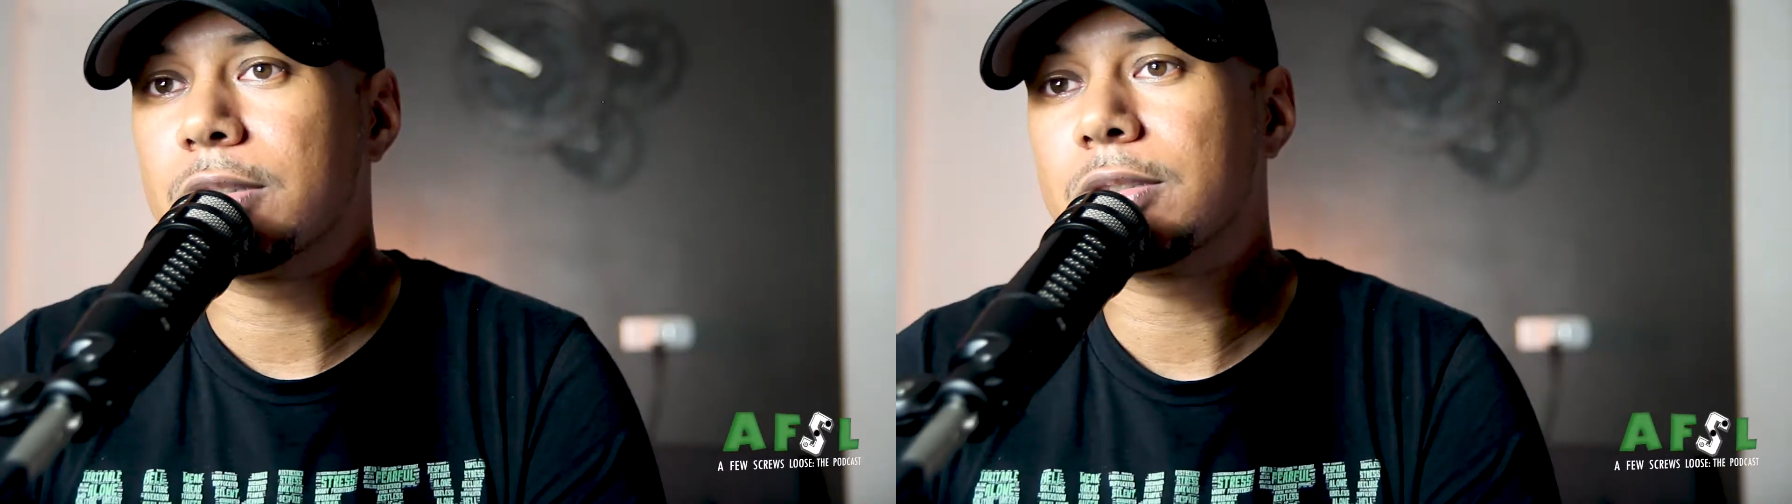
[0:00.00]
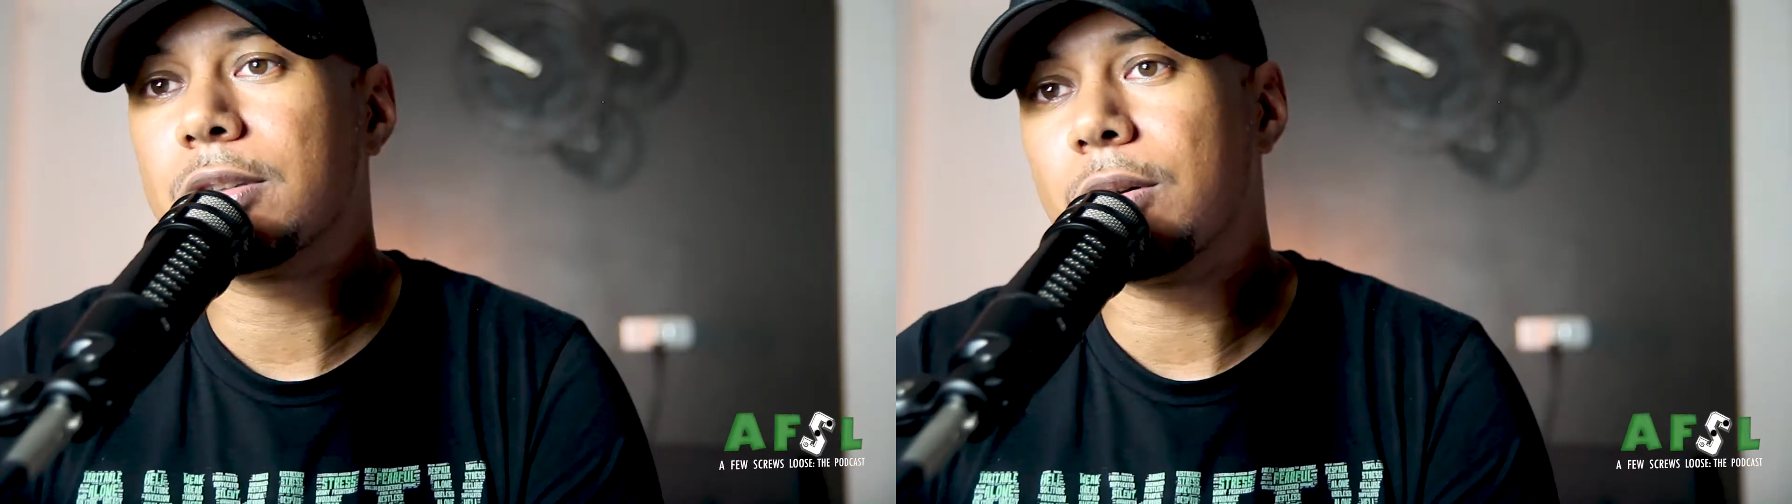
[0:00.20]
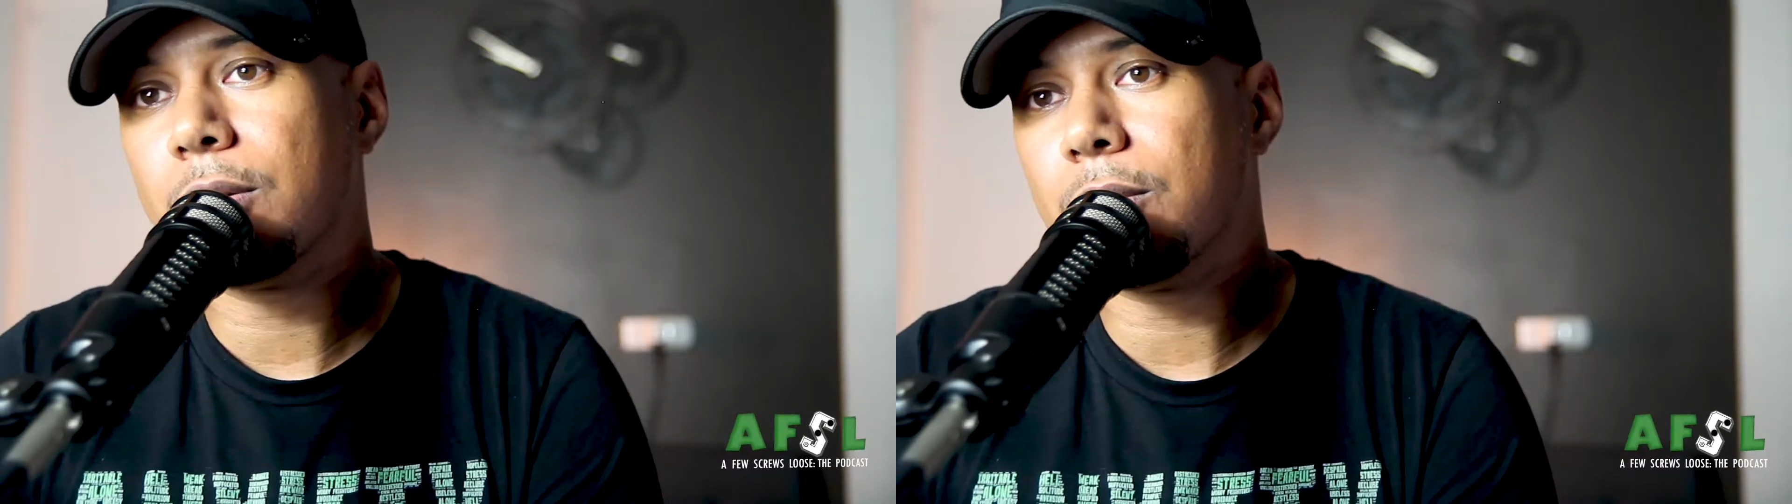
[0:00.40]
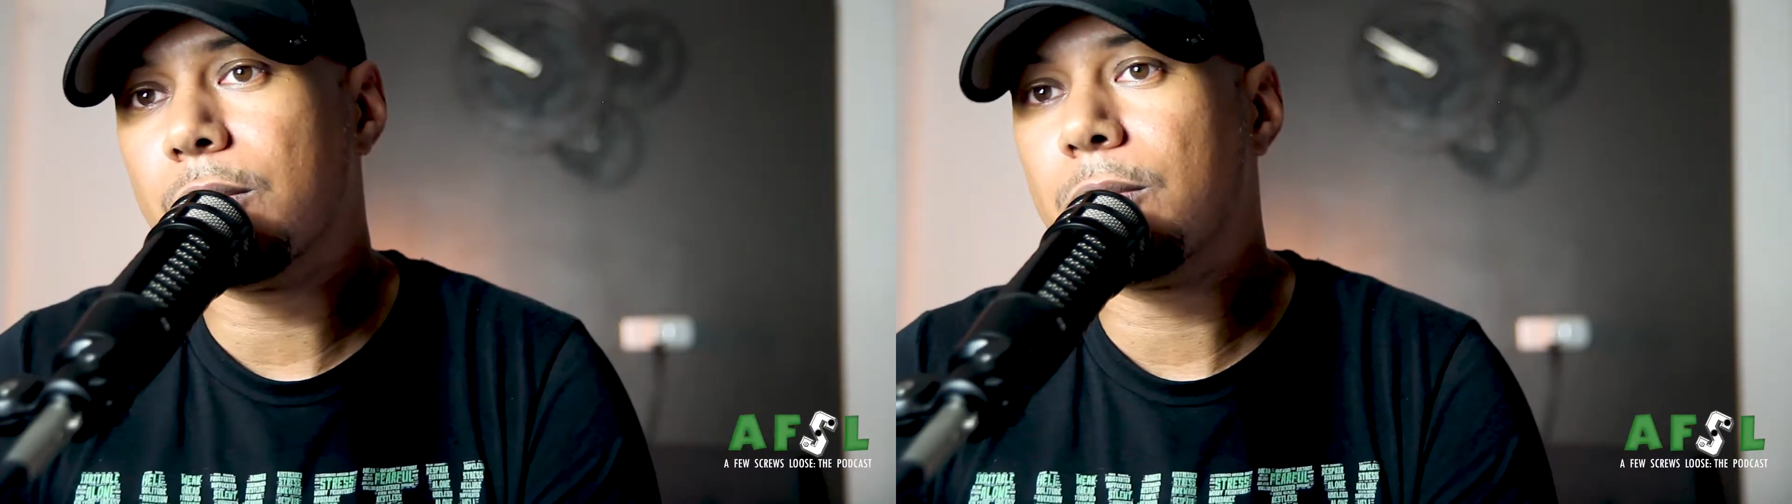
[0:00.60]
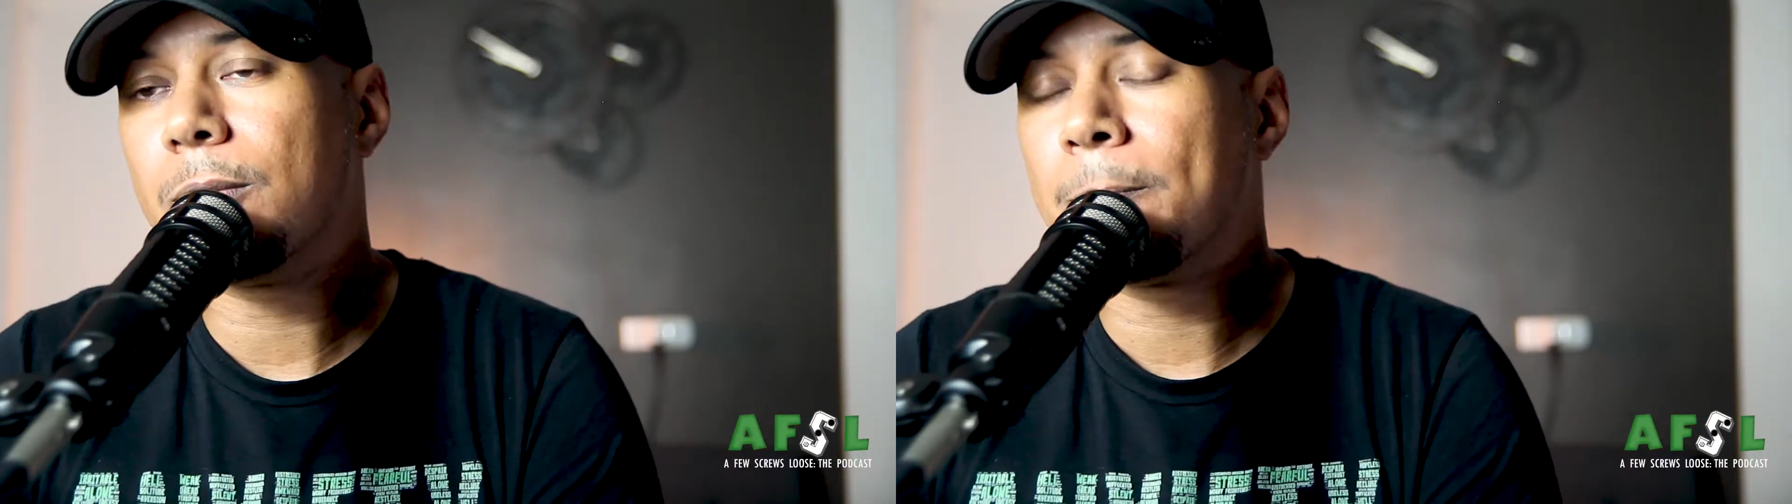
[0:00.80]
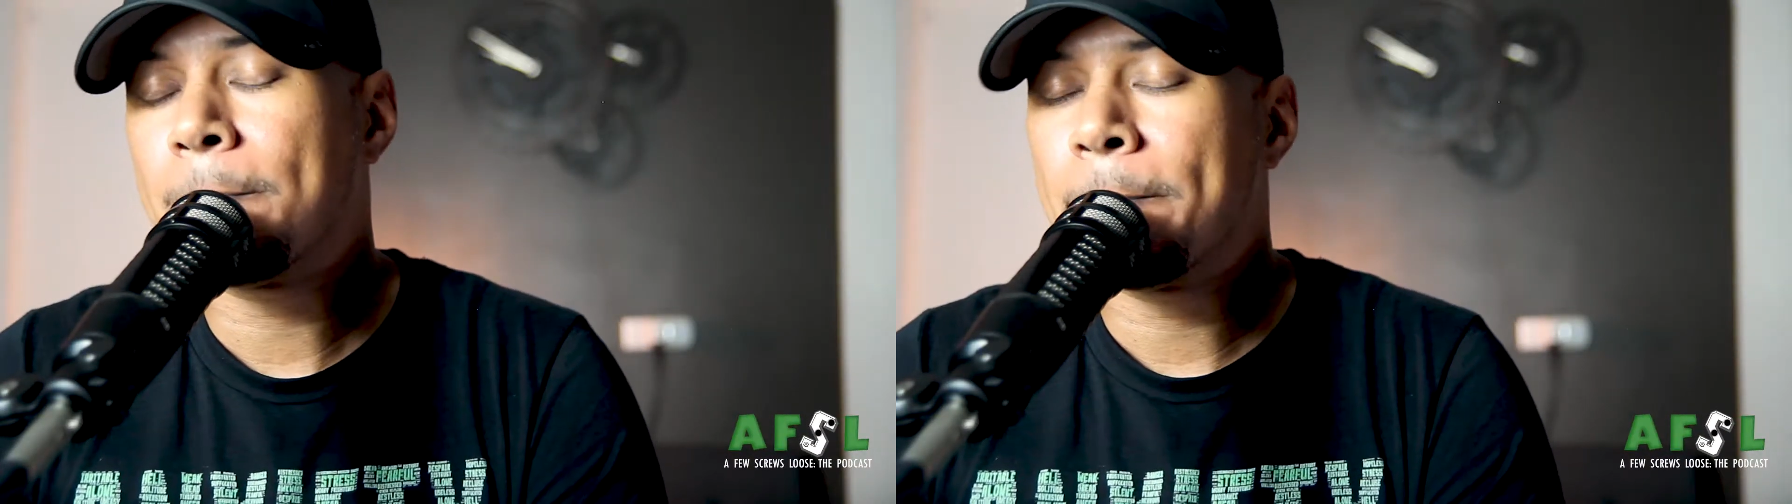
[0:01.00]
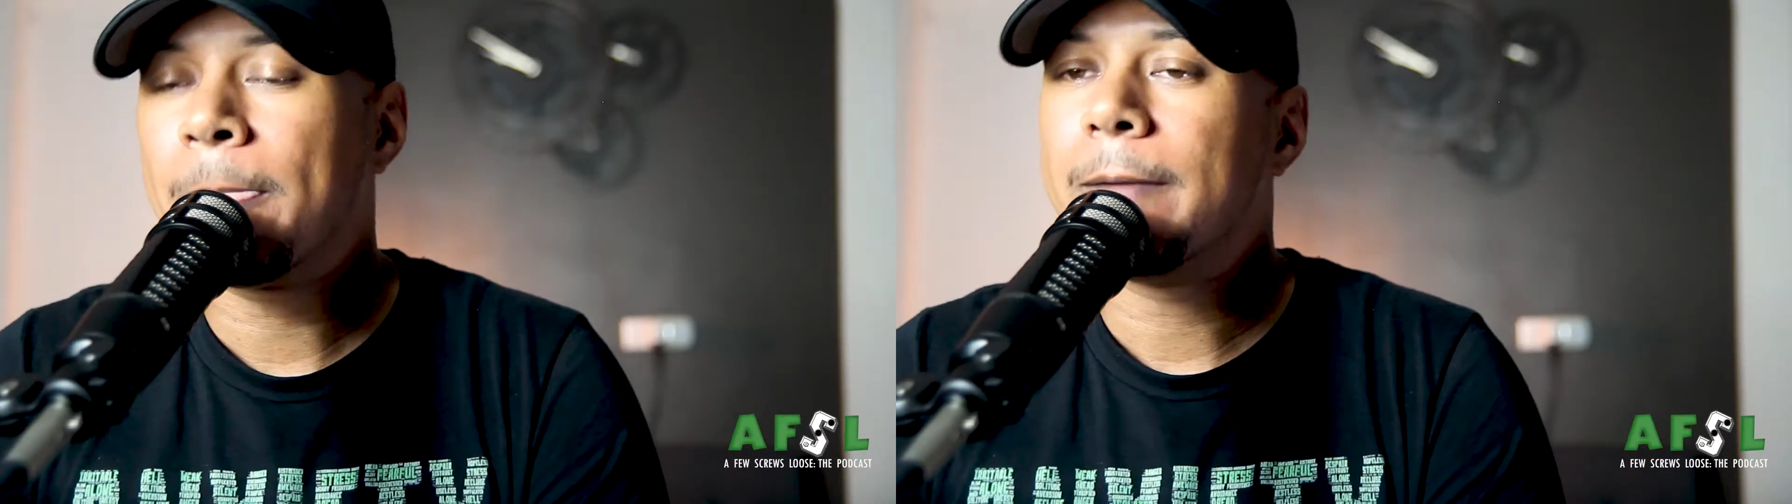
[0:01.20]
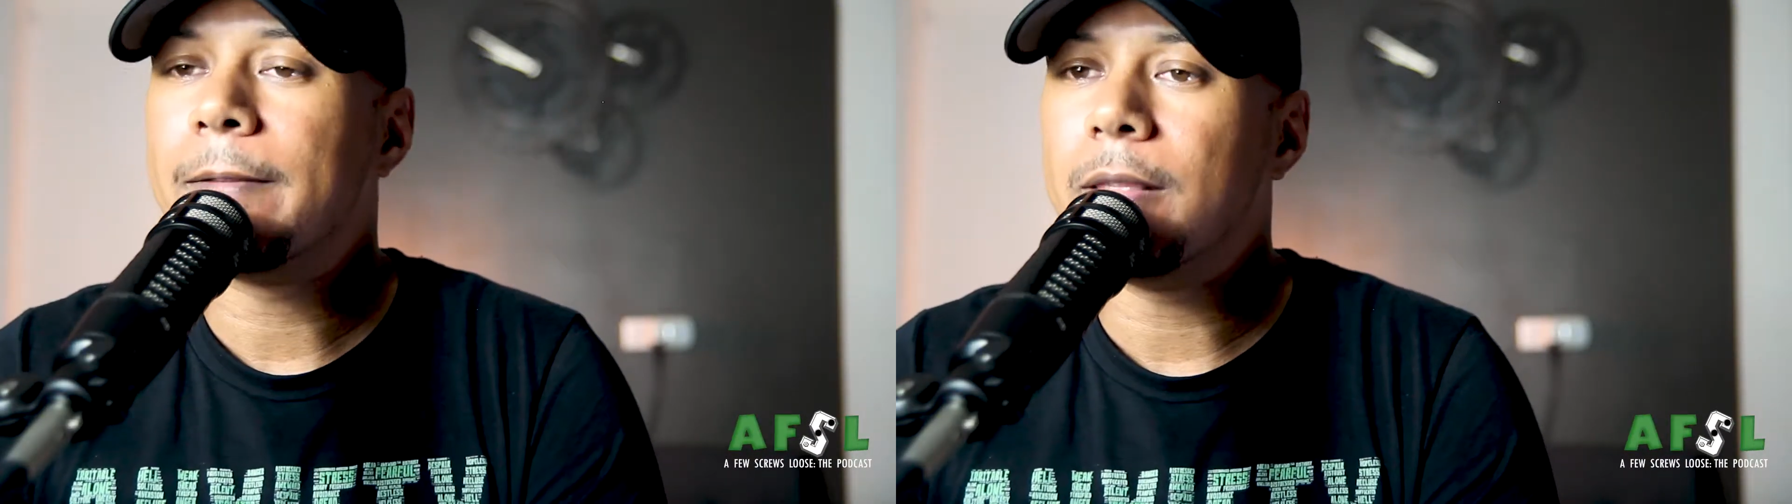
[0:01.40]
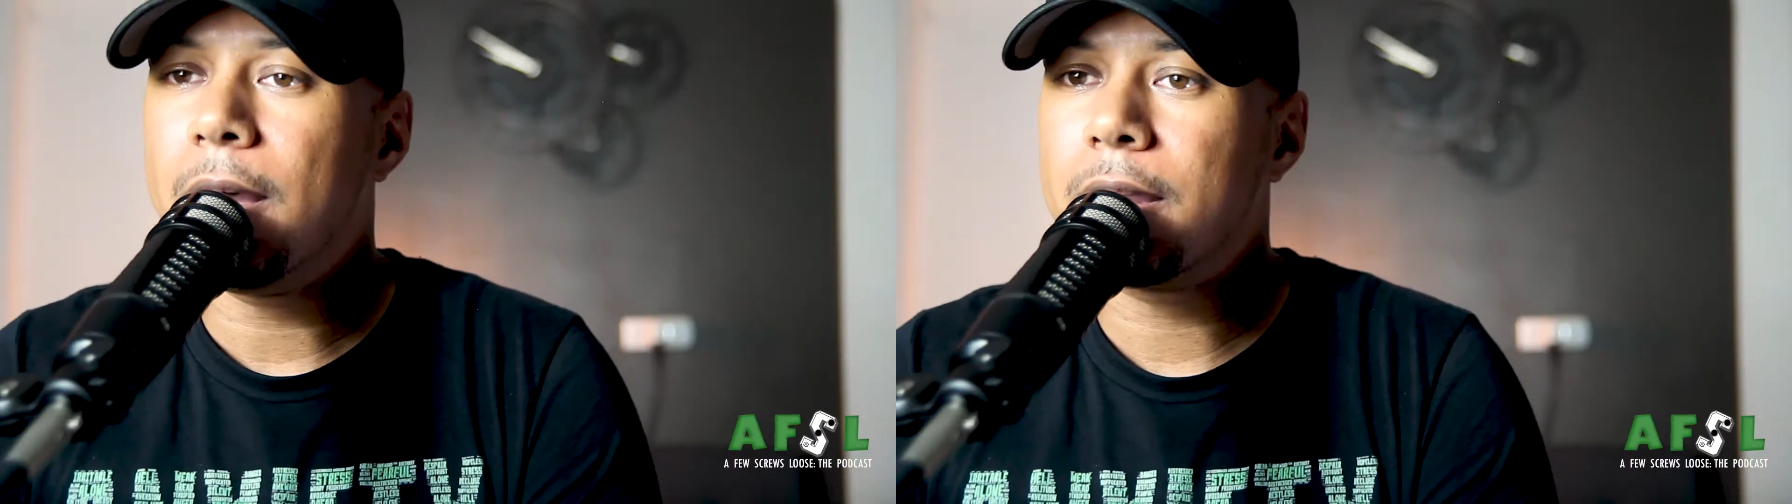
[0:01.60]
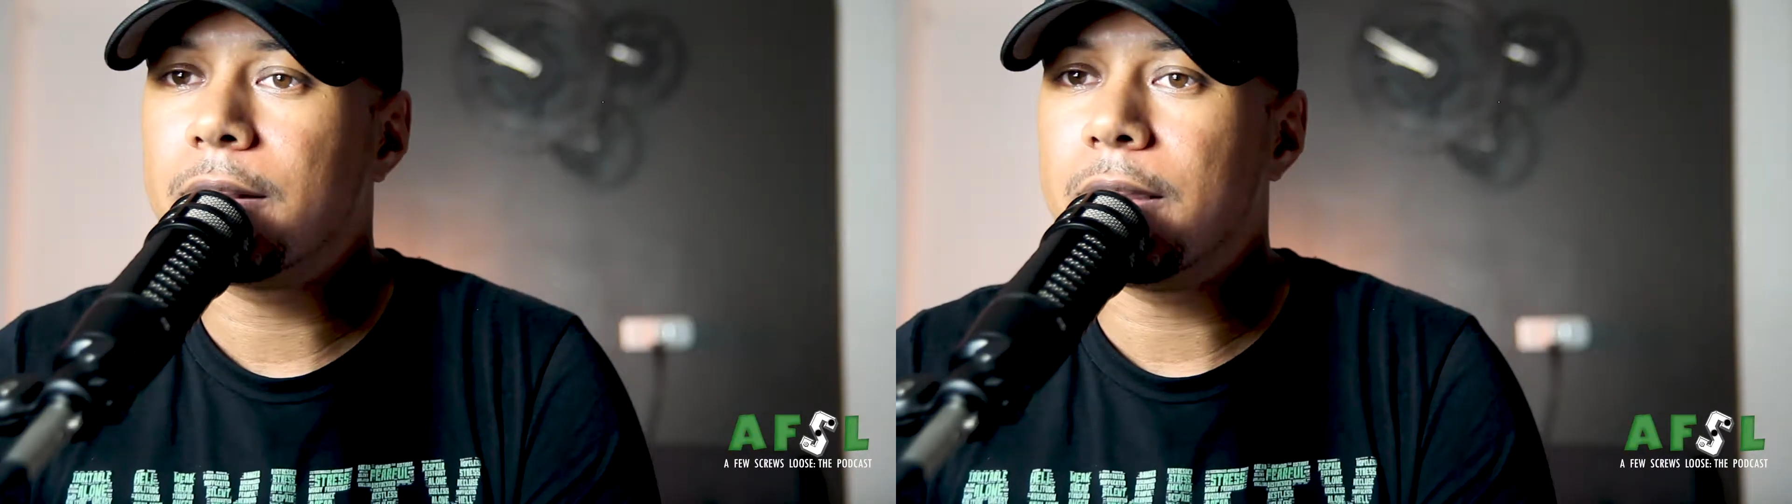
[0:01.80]
So,
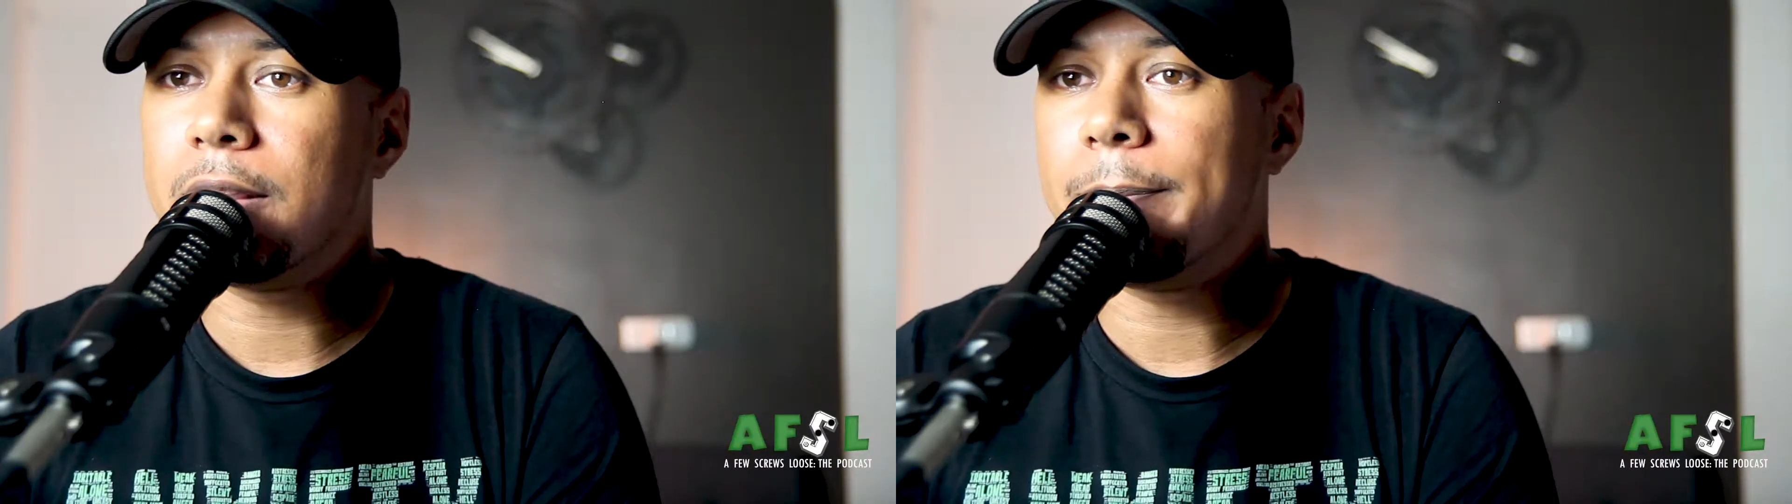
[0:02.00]
luckily,